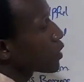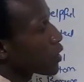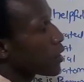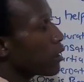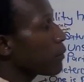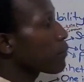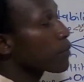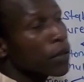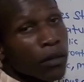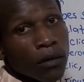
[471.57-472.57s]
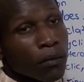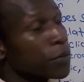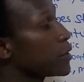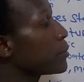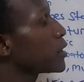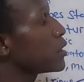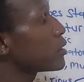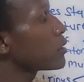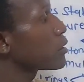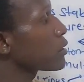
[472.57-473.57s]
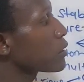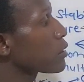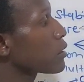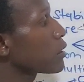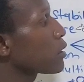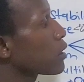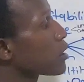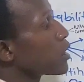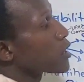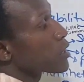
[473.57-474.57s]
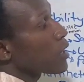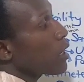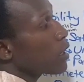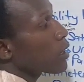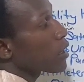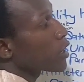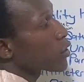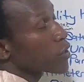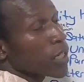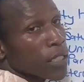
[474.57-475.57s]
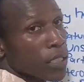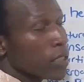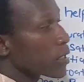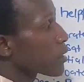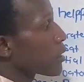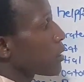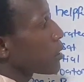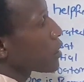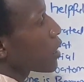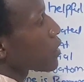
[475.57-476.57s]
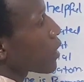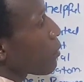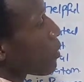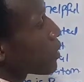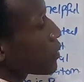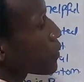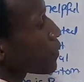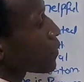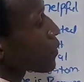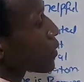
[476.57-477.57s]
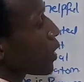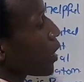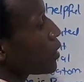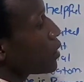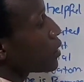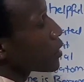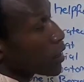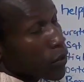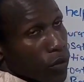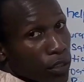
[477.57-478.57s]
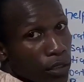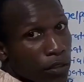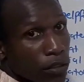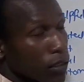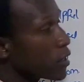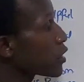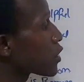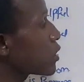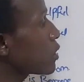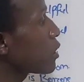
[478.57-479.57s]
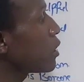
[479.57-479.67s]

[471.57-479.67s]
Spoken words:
this is a pyrimidine. It's a heterocyclic. It has carbon and nitrogens in its